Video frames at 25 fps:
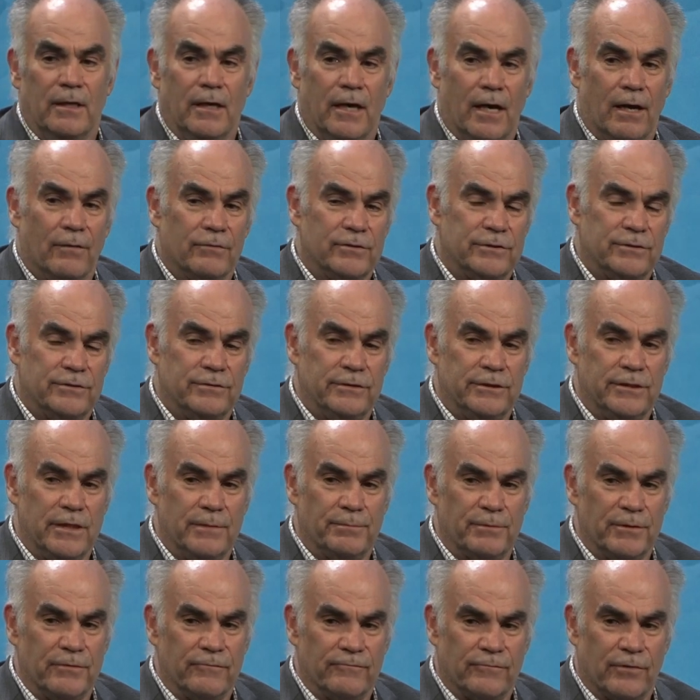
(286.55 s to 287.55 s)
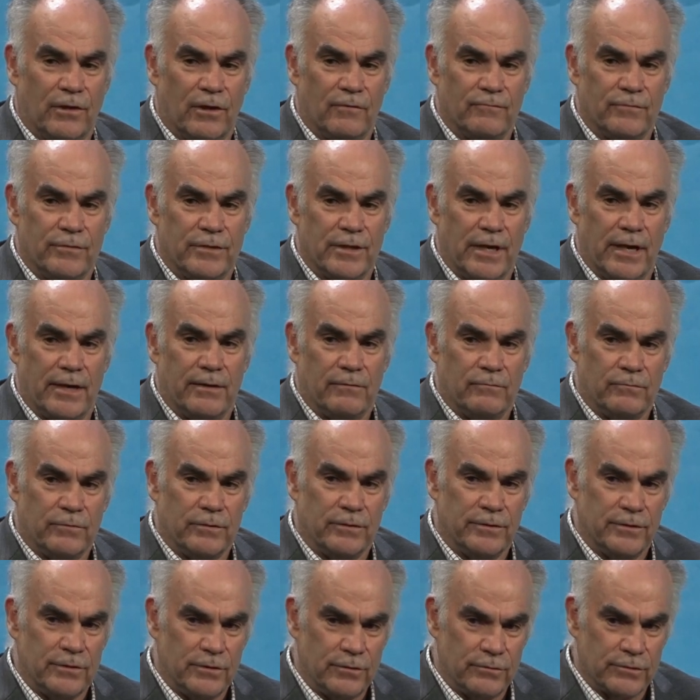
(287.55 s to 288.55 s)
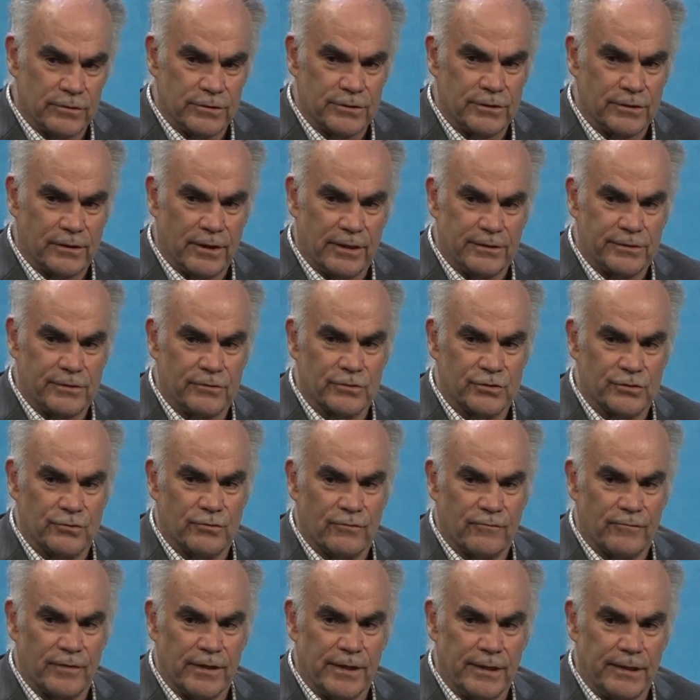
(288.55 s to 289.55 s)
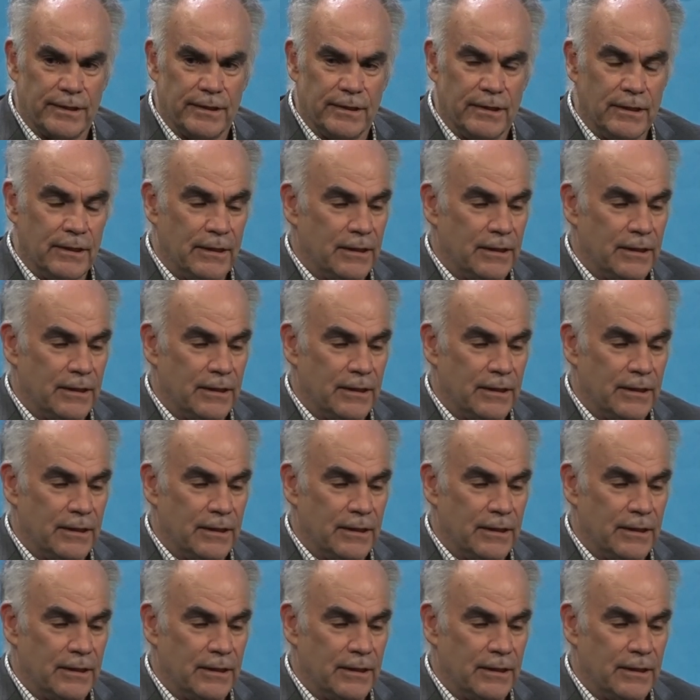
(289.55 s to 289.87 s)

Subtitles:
I was deeply involved with that with the U.S. Geological Survey and